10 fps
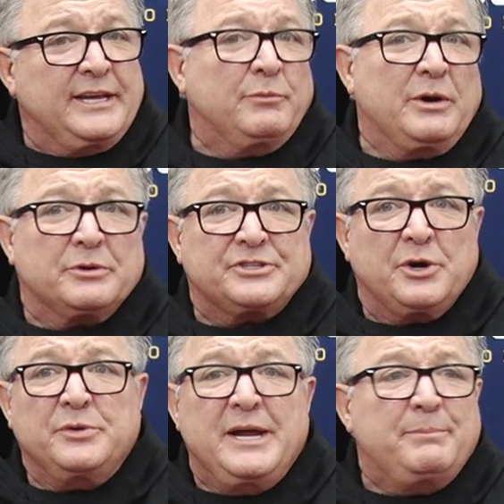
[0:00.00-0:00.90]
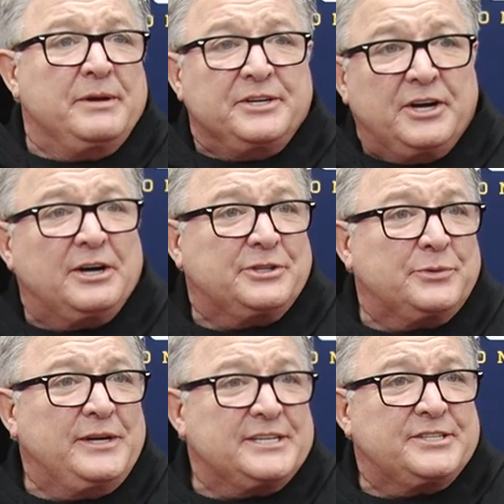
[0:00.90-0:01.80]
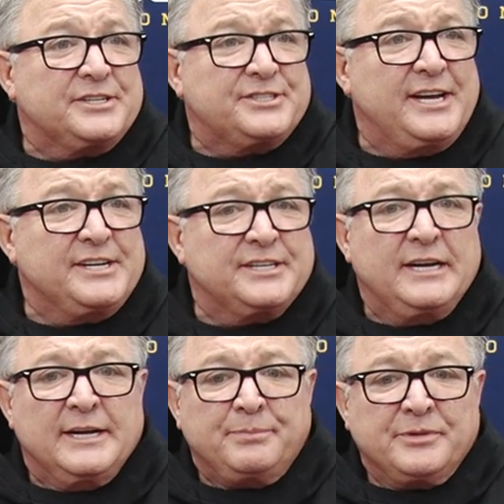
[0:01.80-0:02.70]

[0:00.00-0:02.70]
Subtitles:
and then we were so nip and tuck the rest of the season,